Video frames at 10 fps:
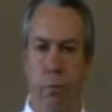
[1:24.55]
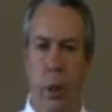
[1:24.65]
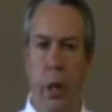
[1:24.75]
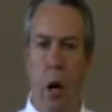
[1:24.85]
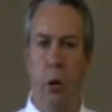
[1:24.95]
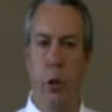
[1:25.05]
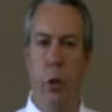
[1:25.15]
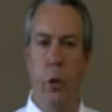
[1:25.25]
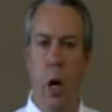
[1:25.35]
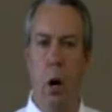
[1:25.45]
because
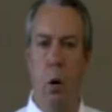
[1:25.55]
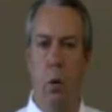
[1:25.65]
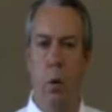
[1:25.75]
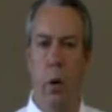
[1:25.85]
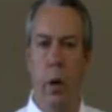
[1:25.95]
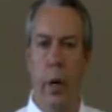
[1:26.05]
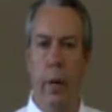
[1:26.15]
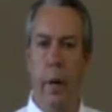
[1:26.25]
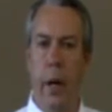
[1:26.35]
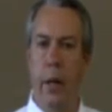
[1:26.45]
you'll know
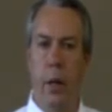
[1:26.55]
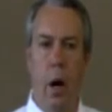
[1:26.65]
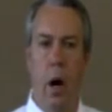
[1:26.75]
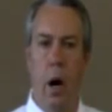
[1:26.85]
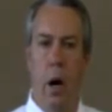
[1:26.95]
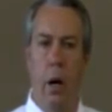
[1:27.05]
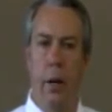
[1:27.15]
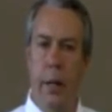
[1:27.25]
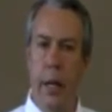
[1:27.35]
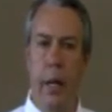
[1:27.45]
that
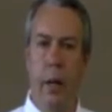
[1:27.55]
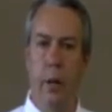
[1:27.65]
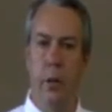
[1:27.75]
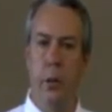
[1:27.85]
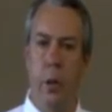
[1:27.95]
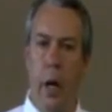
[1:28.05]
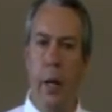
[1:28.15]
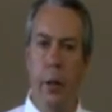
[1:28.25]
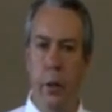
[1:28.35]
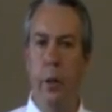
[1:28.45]
God is
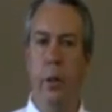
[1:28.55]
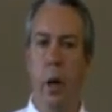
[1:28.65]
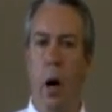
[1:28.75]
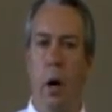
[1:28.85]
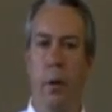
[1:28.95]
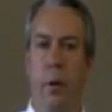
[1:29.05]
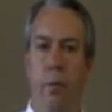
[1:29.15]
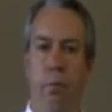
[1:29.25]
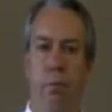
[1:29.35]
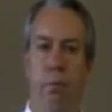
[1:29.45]
a good God
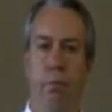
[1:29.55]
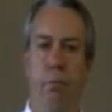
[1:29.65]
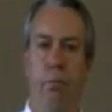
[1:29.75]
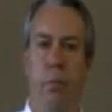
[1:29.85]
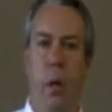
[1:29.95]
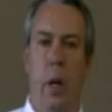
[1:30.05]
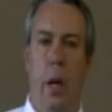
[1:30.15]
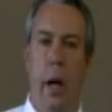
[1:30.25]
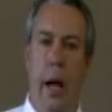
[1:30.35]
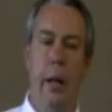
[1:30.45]

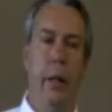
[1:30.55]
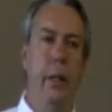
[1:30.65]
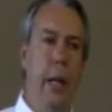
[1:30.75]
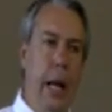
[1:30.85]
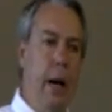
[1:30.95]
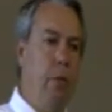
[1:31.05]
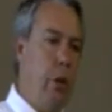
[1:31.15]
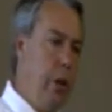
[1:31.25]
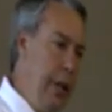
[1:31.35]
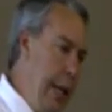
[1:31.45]
and the
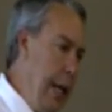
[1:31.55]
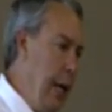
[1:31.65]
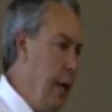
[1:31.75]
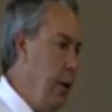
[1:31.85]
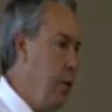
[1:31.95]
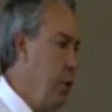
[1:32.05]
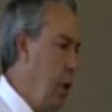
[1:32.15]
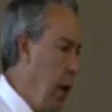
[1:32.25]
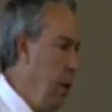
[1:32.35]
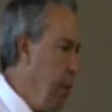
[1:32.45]
devil is
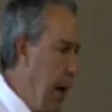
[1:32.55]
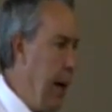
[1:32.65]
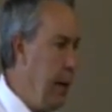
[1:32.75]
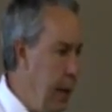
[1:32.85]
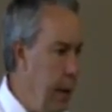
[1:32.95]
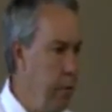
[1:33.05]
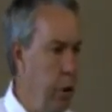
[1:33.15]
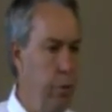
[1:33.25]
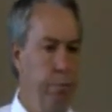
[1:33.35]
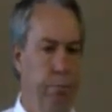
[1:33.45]
a bad devil.